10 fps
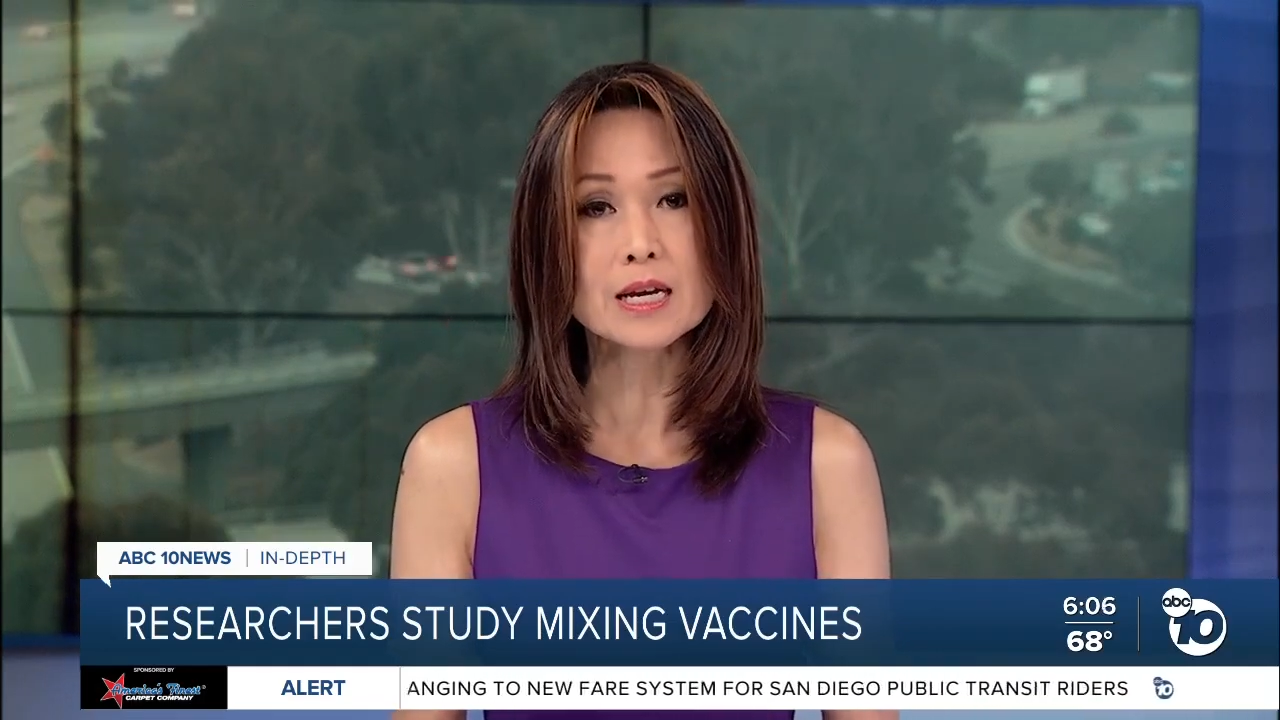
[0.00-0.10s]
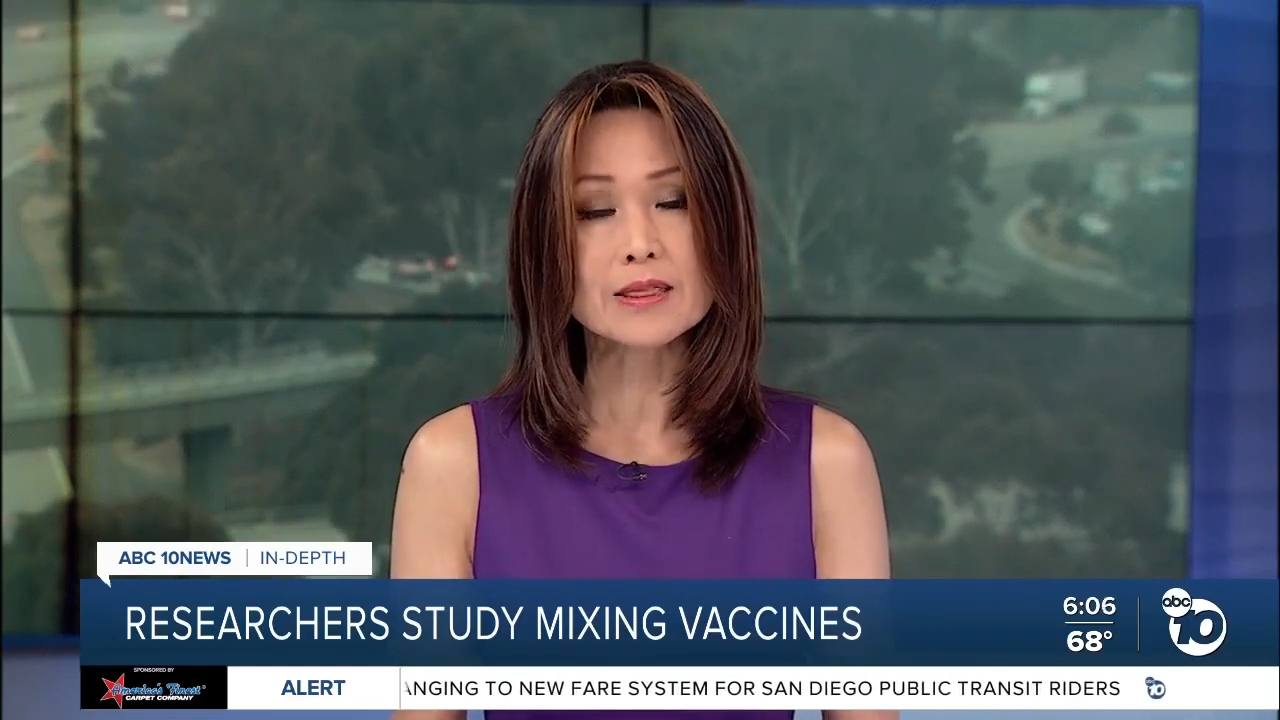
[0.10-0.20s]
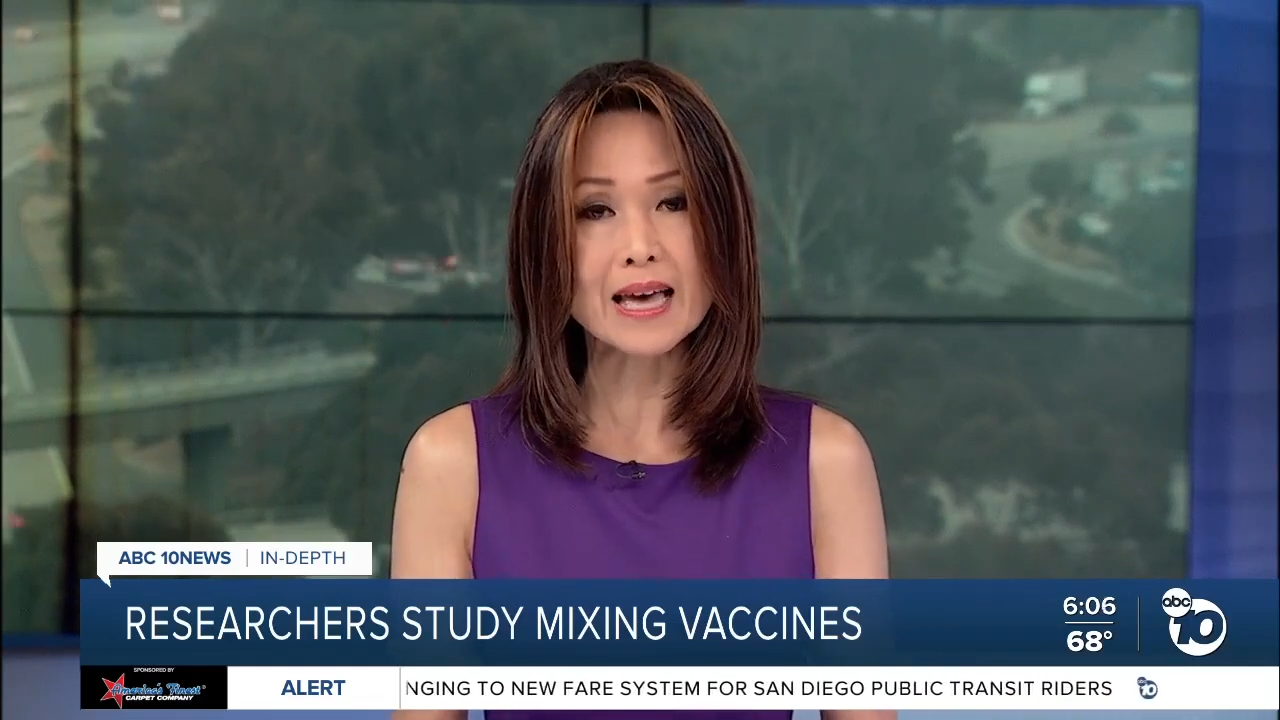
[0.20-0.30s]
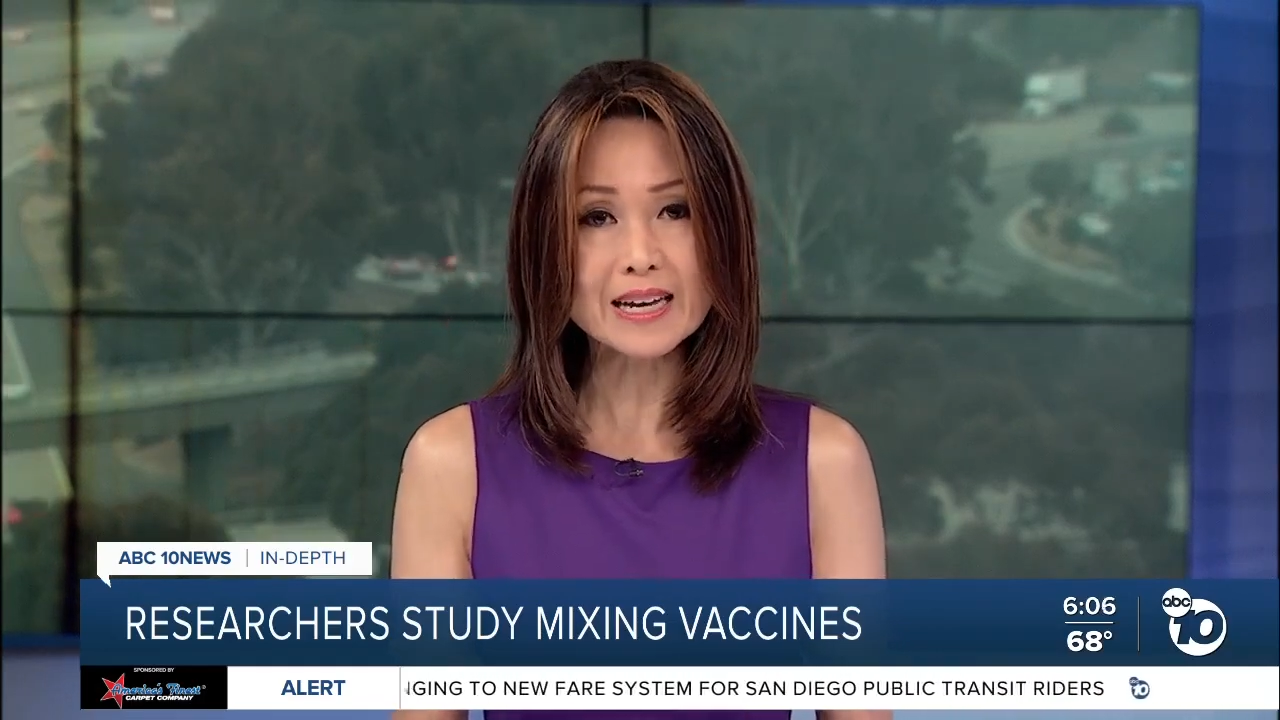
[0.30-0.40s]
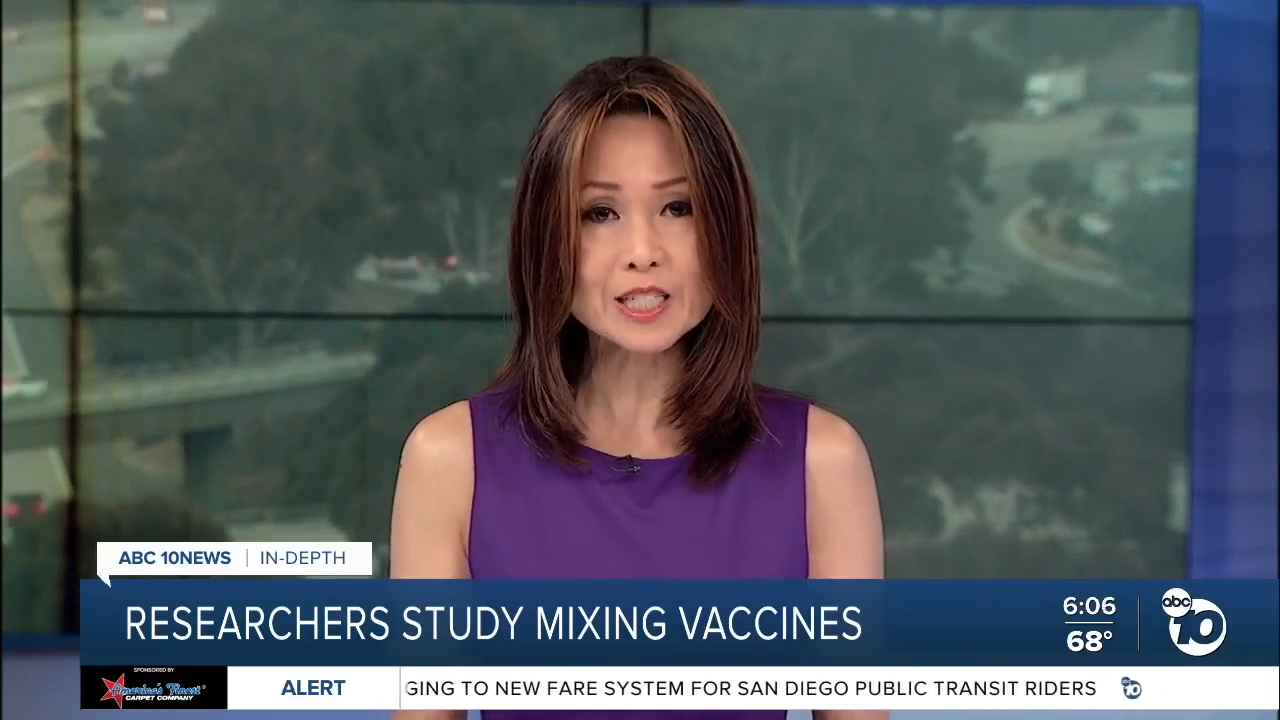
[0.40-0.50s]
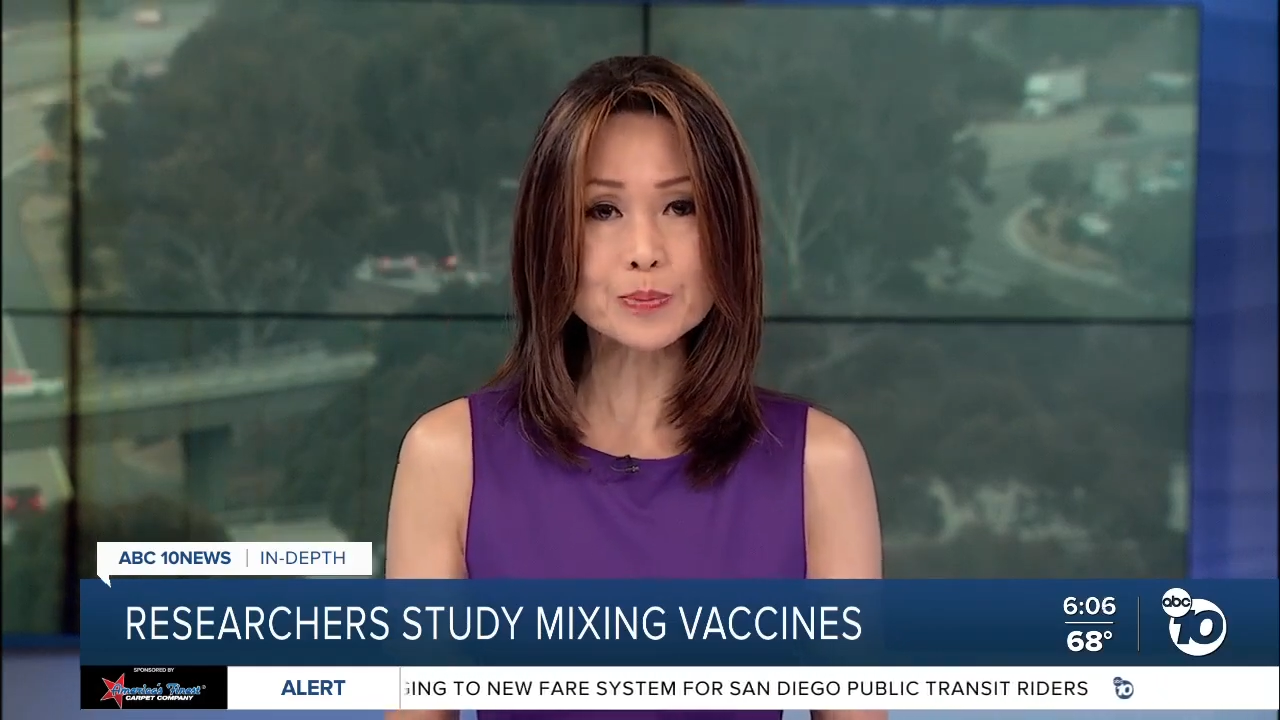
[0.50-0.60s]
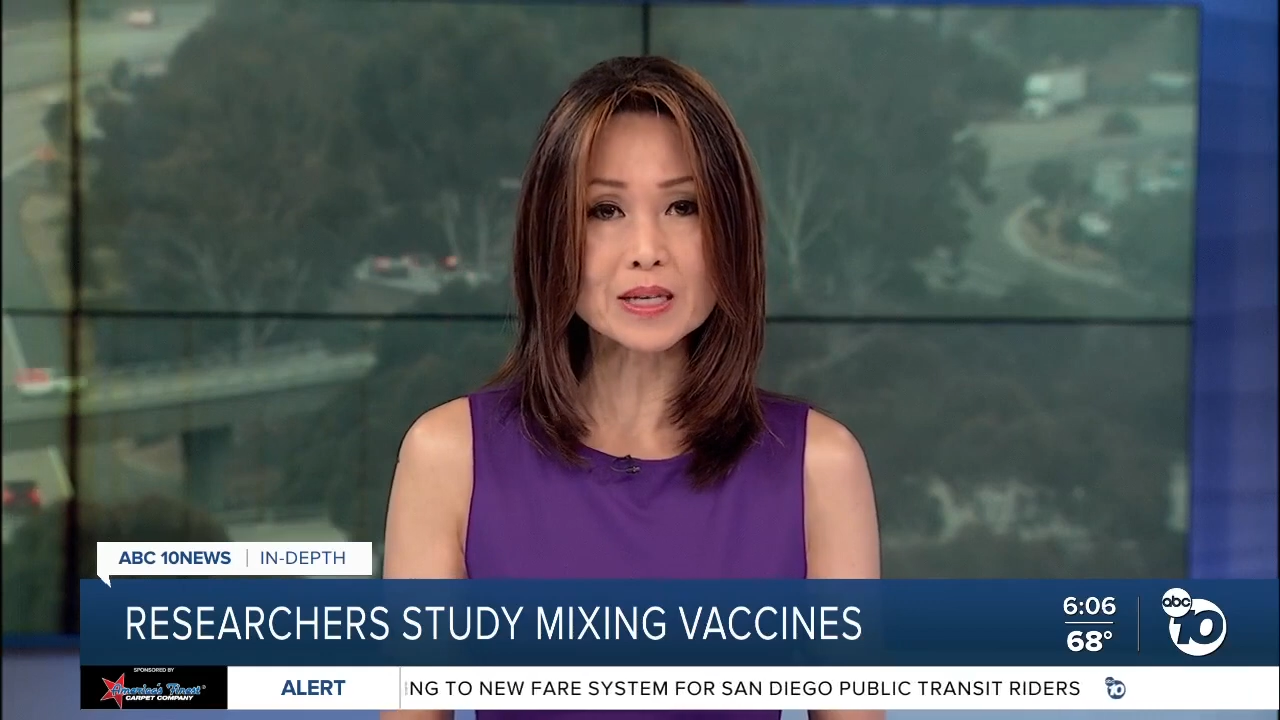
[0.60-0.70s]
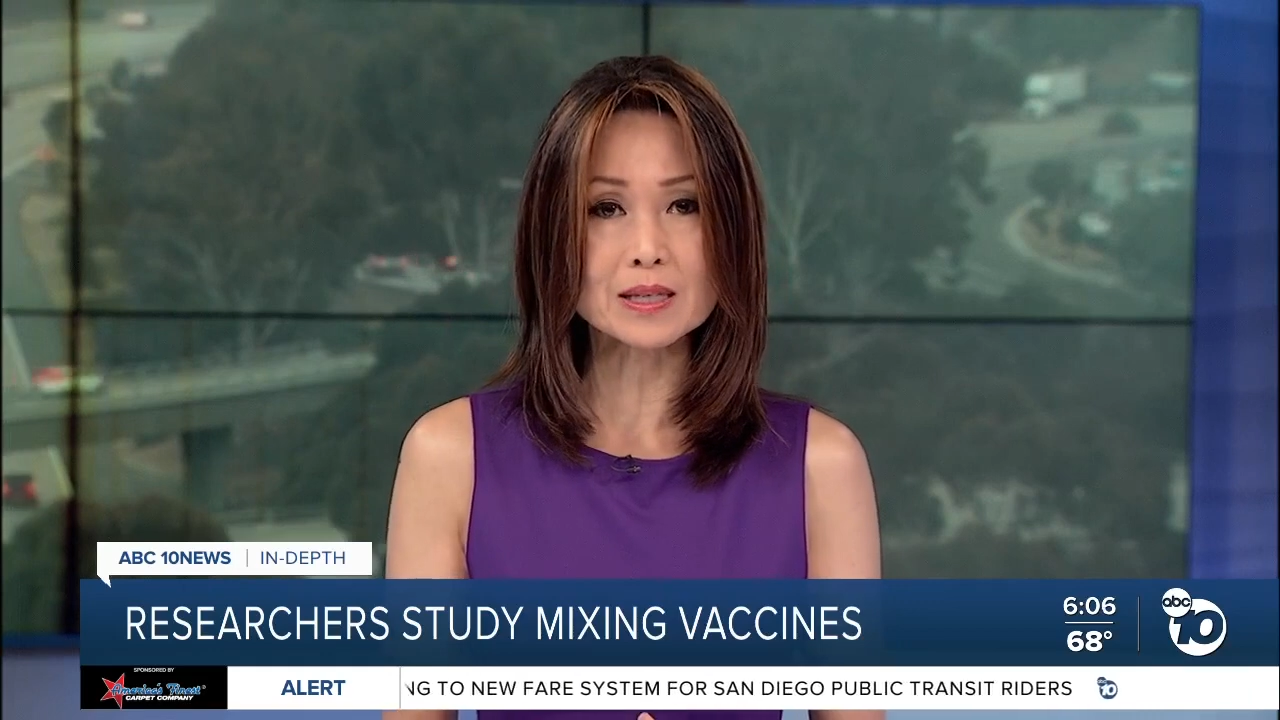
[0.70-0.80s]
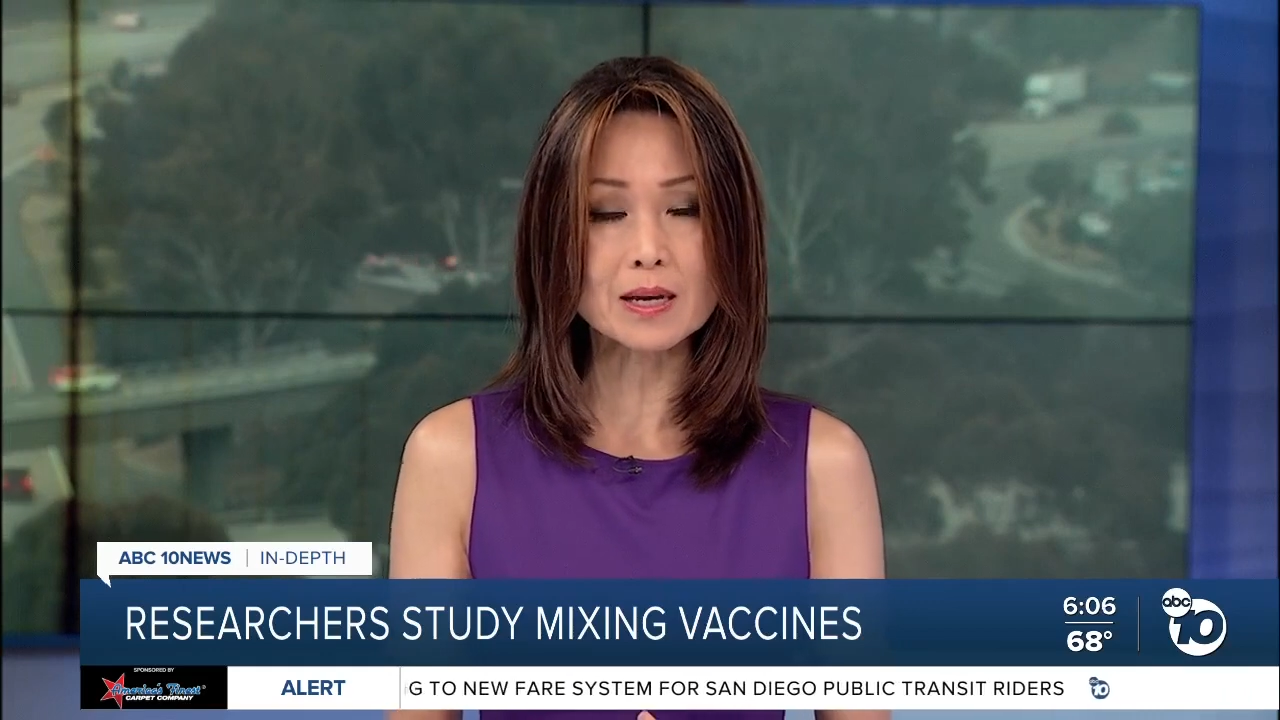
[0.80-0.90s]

That has made